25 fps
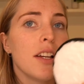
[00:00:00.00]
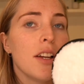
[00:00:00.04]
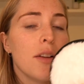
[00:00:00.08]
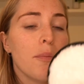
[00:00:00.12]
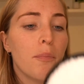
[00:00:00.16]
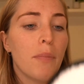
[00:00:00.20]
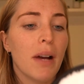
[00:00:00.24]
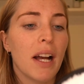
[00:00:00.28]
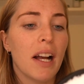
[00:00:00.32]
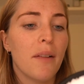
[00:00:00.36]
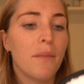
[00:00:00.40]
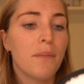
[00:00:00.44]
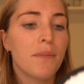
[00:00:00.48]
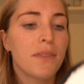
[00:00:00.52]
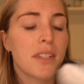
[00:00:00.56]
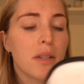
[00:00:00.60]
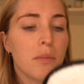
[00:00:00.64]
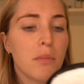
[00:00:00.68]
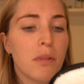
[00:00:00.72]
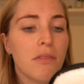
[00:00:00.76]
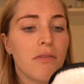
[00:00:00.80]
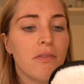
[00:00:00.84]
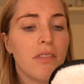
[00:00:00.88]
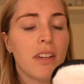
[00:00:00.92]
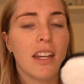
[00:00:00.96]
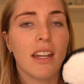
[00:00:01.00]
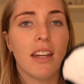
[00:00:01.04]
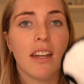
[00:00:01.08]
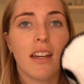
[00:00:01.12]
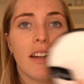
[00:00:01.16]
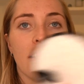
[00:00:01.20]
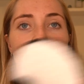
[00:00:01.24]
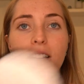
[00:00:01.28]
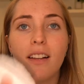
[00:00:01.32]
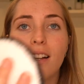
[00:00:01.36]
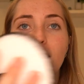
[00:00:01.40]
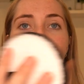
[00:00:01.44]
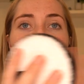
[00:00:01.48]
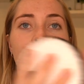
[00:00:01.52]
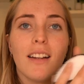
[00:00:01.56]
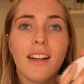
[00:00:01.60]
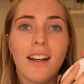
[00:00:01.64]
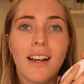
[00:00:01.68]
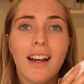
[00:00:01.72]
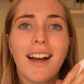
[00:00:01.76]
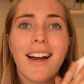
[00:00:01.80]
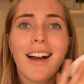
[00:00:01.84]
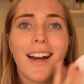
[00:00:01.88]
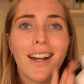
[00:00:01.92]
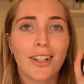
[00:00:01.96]
But to be fair,
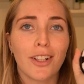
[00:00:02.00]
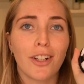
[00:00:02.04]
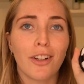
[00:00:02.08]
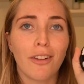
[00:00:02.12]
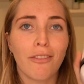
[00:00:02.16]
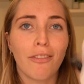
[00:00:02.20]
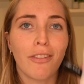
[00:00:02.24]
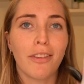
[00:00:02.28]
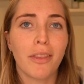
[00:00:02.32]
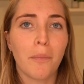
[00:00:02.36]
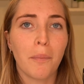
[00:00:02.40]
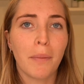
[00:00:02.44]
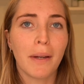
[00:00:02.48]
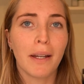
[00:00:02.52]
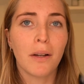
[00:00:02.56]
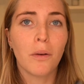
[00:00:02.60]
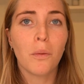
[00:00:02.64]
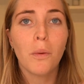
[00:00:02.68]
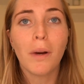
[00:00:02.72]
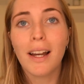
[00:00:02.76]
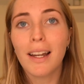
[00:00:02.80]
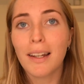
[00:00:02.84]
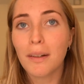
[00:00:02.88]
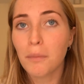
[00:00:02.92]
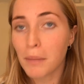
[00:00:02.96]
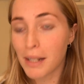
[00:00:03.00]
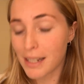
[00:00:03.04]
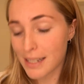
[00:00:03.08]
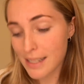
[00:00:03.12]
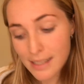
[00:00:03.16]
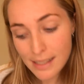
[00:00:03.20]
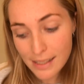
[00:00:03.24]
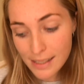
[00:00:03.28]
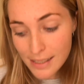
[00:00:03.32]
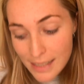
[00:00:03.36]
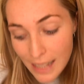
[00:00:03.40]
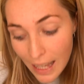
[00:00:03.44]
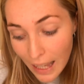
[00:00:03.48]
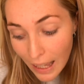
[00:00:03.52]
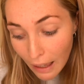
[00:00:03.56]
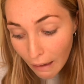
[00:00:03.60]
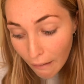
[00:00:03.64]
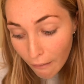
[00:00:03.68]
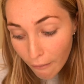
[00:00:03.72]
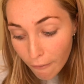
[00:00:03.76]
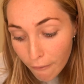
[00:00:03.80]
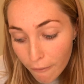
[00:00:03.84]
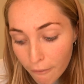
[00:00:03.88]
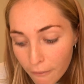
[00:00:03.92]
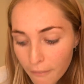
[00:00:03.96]
I'd go for the big one
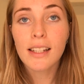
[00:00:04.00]
myself.